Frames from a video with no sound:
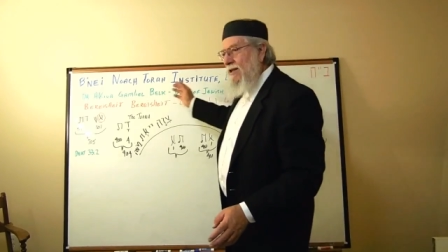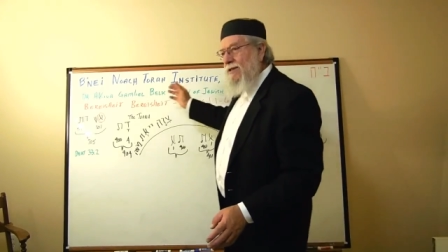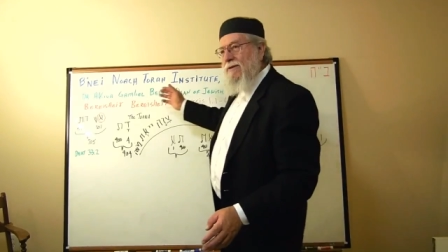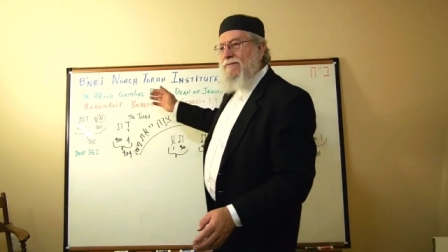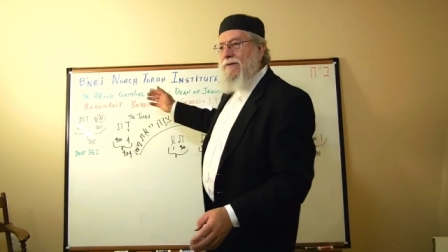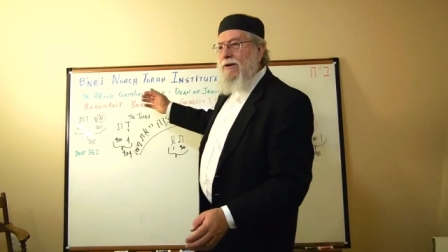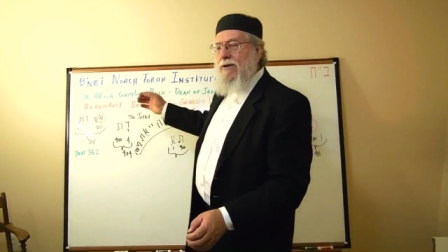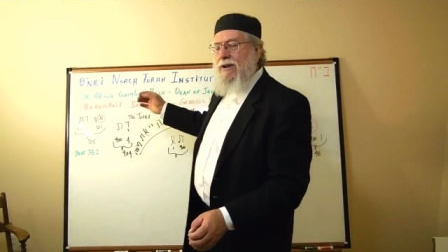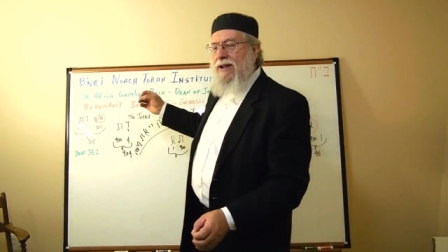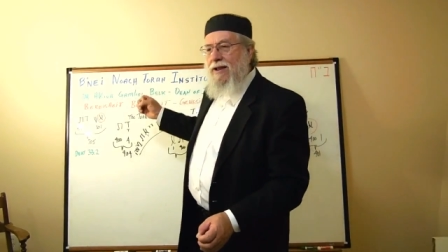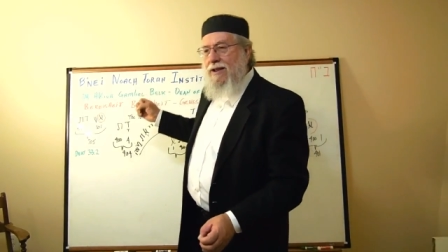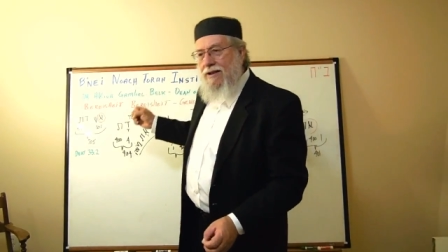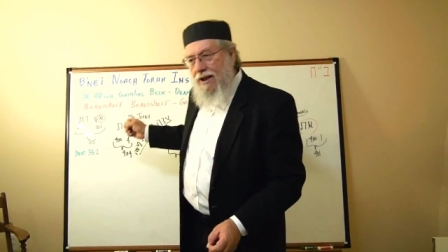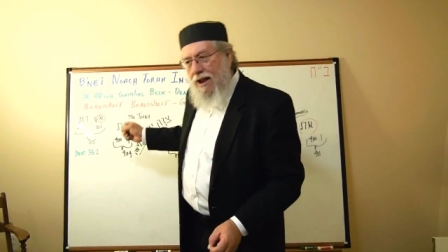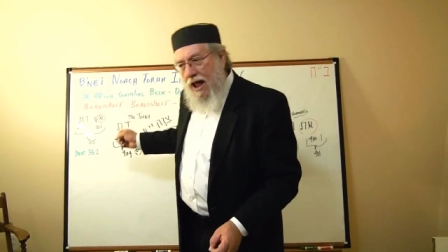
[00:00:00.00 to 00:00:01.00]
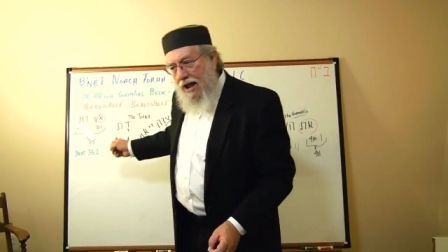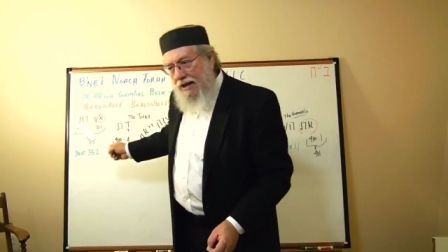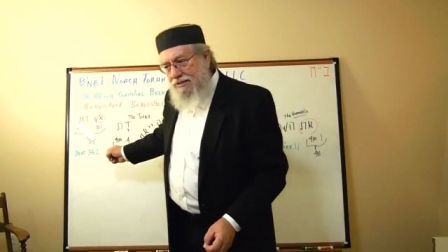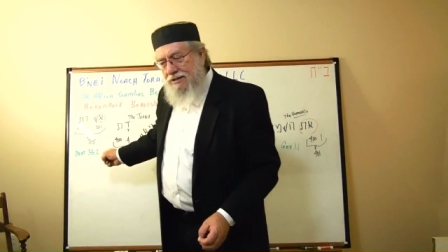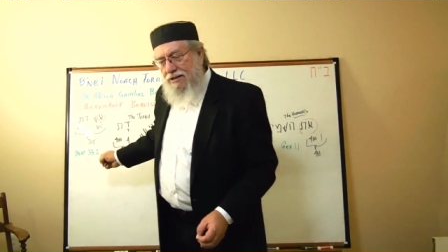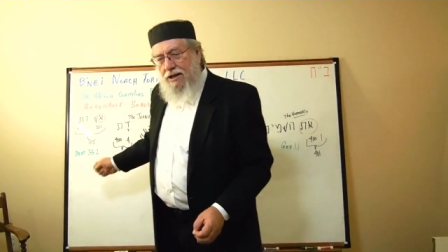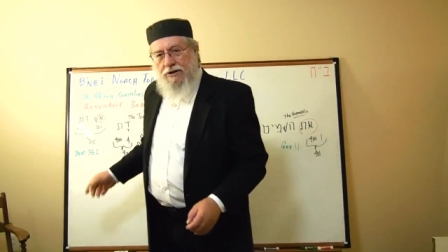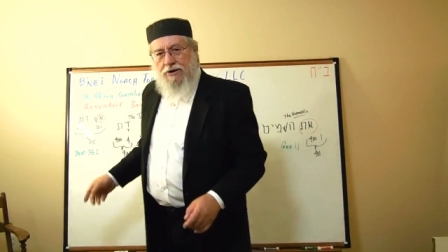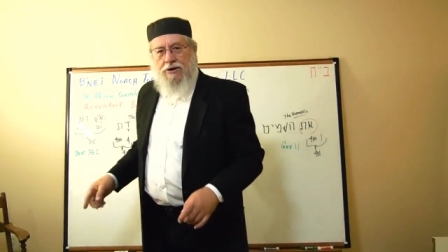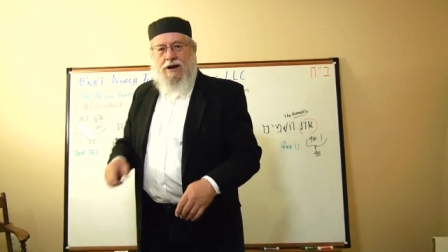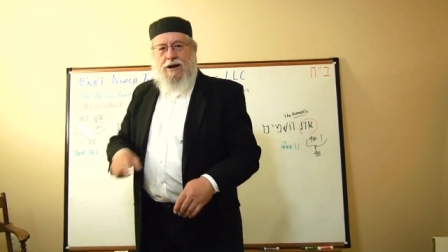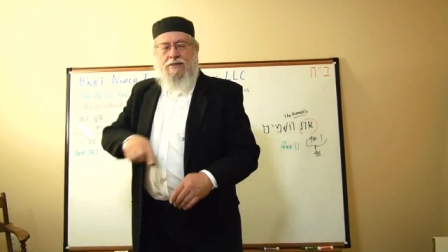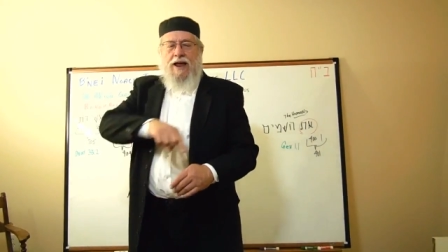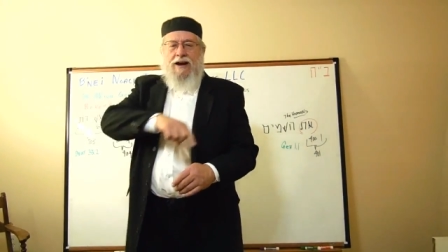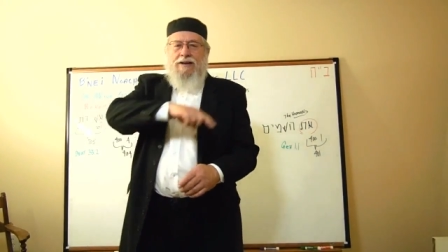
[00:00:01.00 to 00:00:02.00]
to the very last letter,
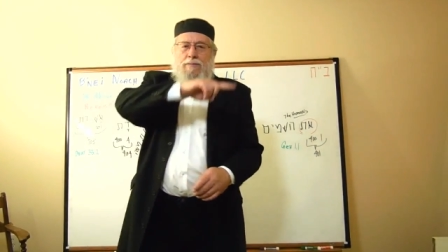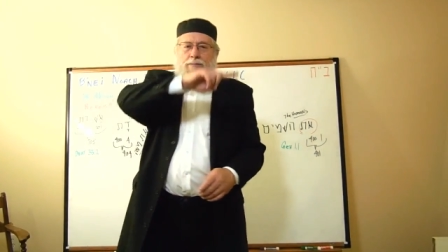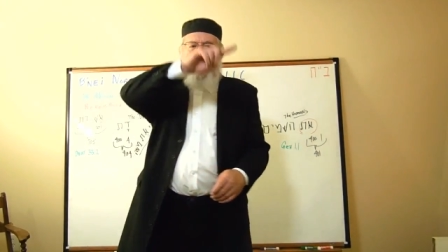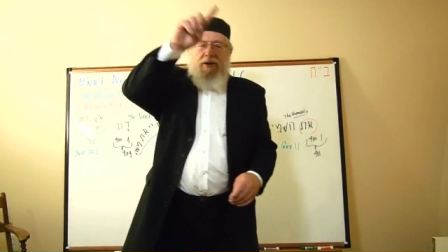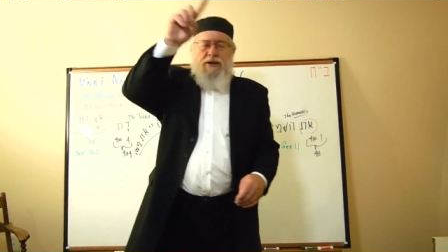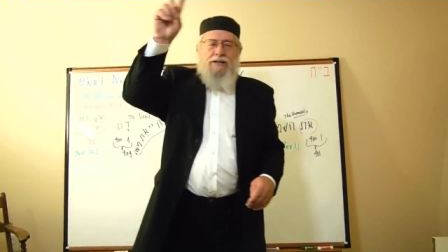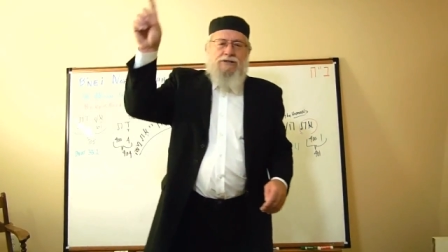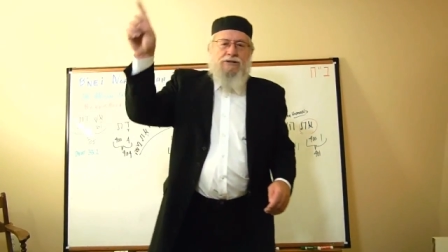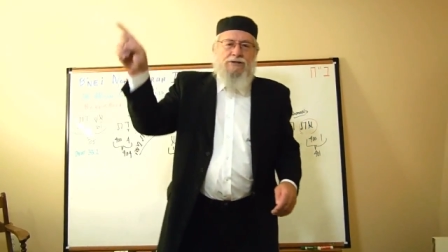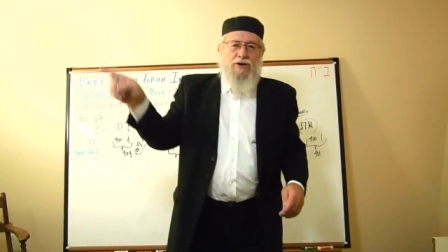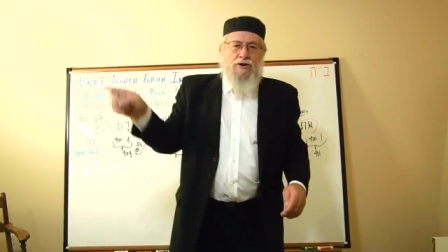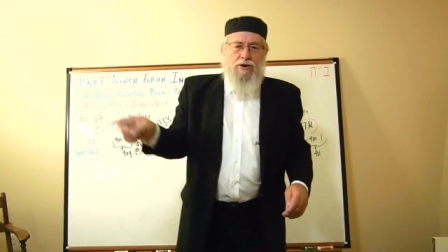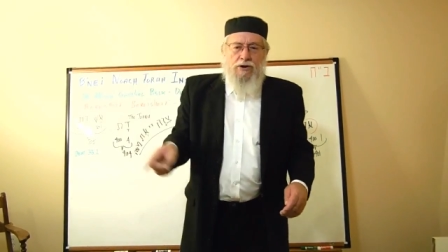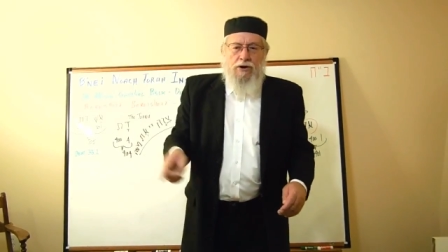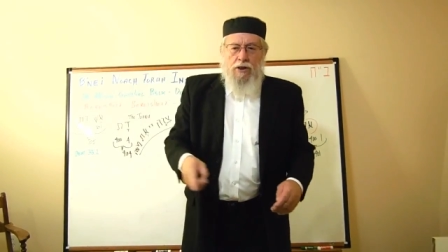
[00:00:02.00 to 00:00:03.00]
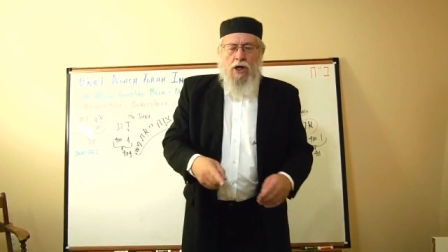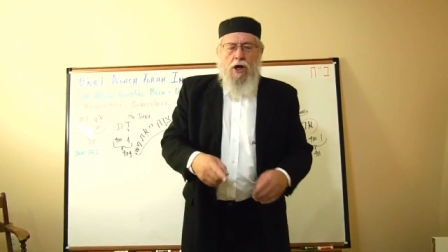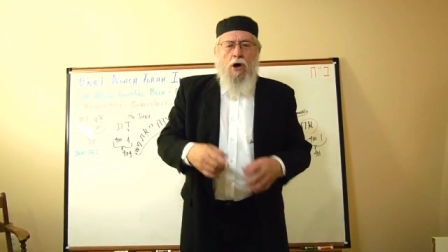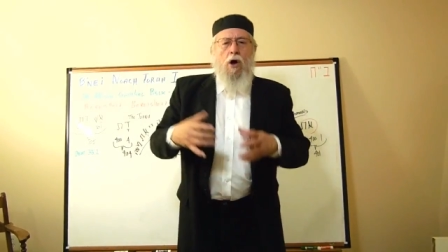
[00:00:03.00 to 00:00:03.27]
that complete circle.